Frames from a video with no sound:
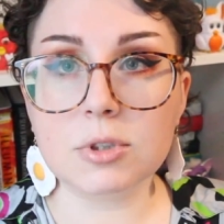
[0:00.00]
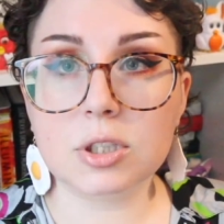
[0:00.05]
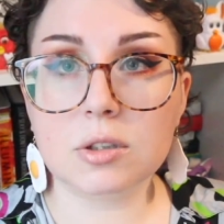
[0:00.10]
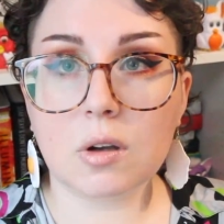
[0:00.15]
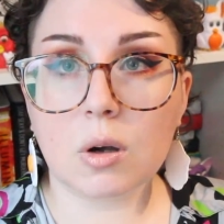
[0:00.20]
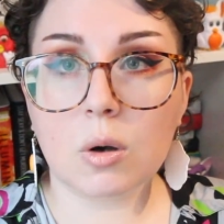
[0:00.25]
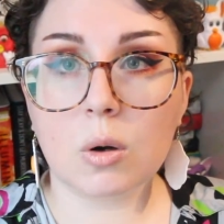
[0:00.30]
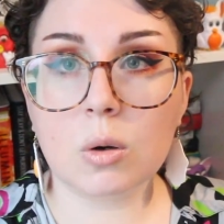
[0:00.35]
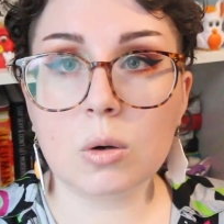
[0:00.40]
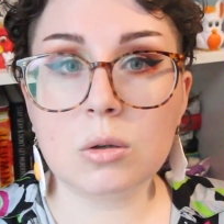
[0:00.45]

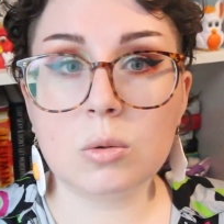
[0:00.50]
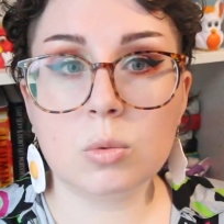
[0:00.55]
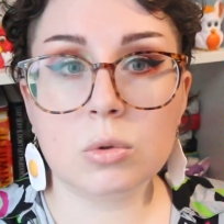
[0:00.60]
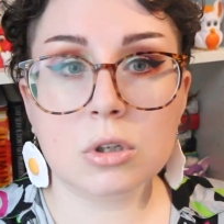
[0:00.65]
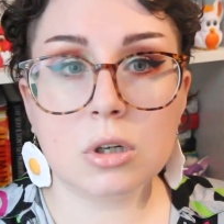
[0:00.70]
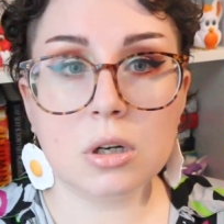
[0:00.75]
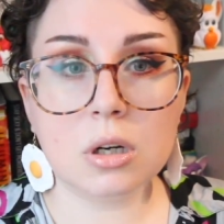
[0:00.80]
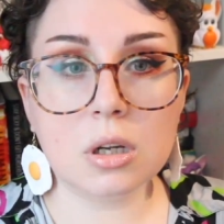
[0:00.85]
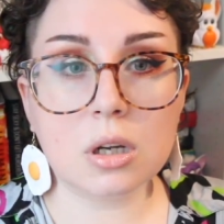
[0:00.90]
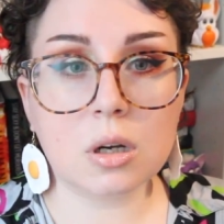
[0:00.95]
So
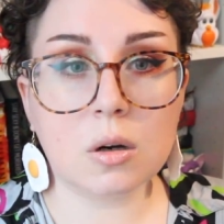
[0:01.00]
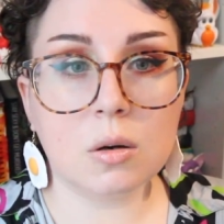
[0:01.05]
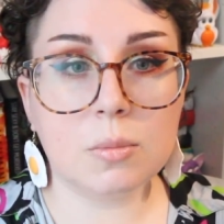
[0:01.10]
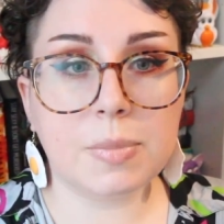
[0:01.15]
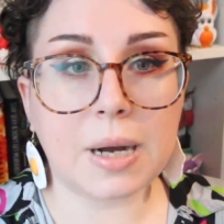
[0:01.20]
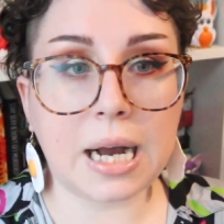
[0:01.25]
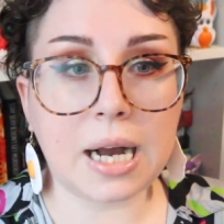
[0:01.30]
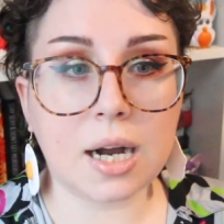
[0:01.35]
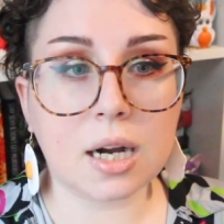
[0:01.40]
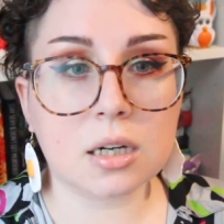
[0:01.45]
we're gonna go
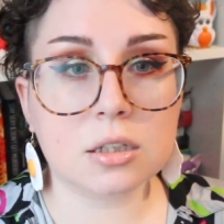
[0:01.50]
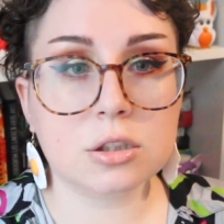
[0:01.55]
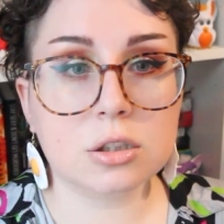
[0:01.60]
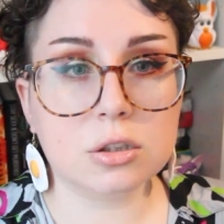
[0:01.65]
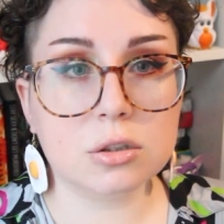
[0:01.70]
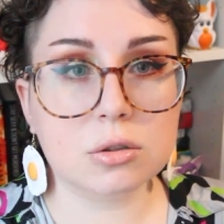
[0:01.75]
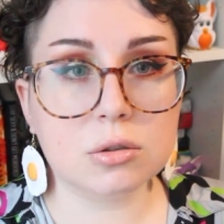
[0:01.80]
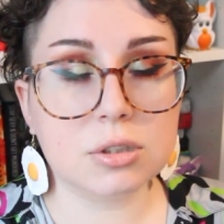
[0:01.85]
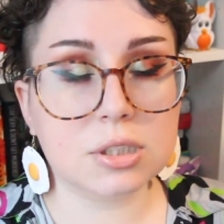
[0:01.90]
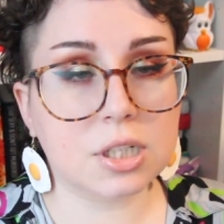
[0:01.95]
back
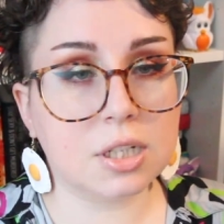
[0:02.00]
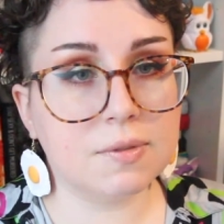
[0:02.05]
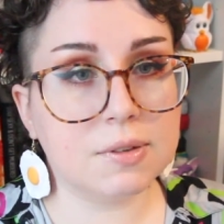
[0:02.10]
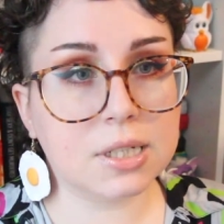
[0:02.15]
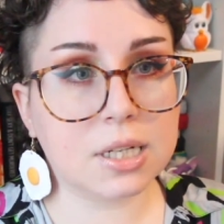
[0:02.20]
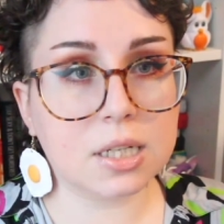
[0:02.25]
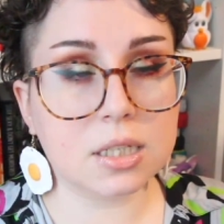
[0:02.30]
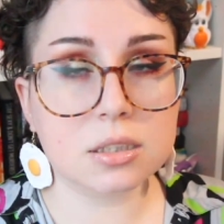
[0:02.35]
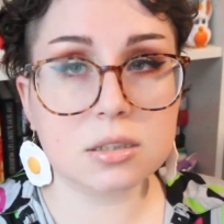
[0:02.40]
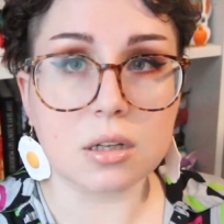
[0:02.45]
to
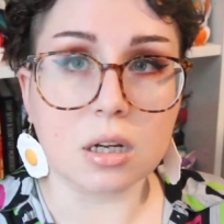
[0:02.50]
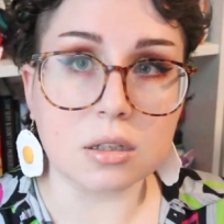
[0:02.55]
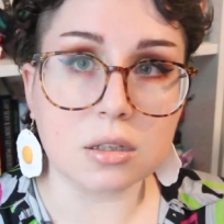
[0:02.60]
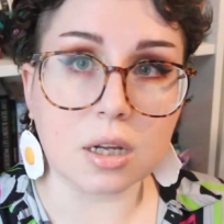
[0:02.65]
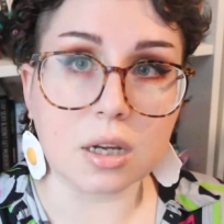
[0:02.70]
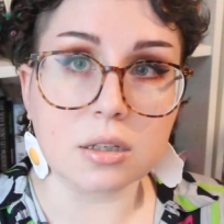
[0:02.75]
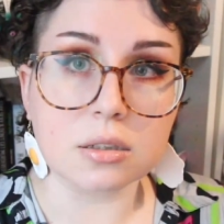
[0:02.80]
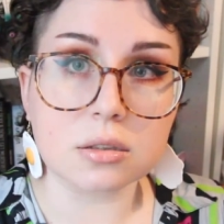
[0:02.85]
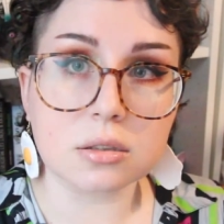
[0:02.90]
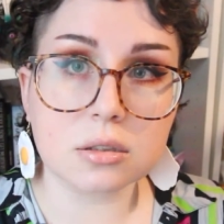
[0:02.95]
Stephen King
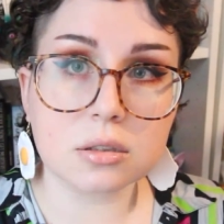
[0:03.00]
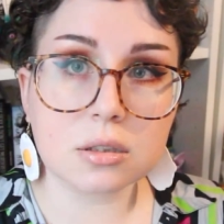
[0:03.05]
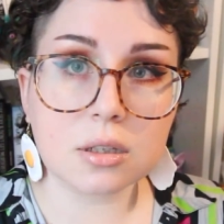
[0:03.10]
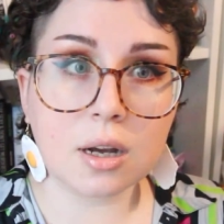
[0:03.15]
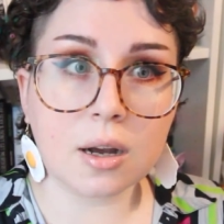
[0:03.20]
Sundays.